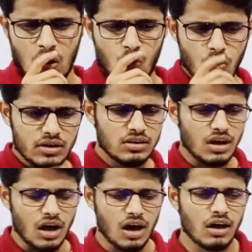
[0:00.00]
What
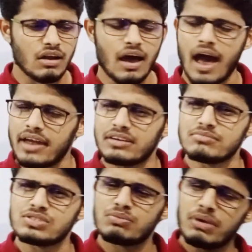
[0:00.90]
are
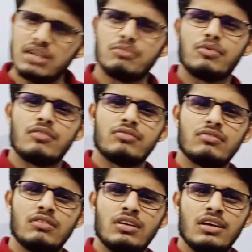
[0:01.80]
atoms made up of?
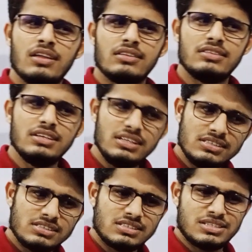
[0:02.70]

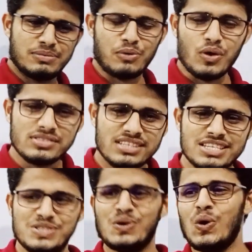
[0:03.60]
This
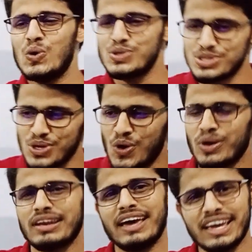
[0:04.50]
process goes
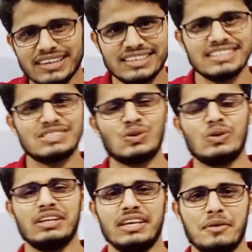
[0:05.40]
on like this
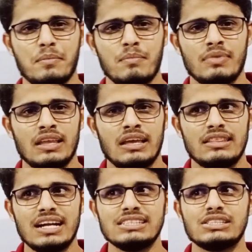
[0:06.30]
only.
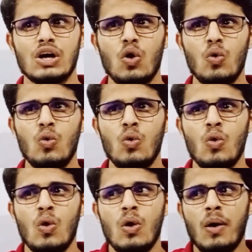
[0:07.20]
That's how,
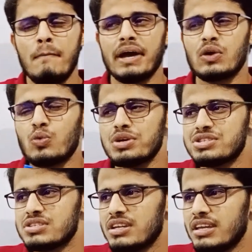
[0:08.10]
by
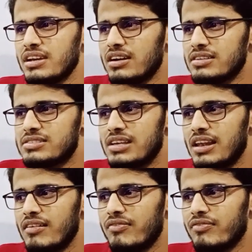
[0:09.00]
questioning
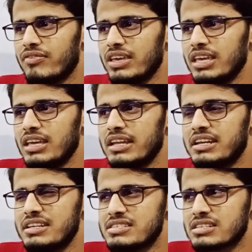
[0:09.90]
ourselves, we
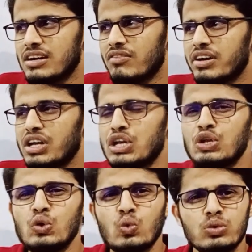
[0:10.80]
discover
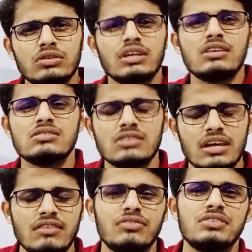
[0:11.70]
new things
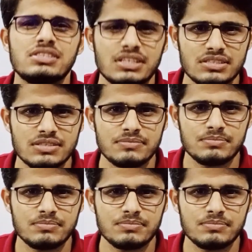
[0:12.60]
in physics.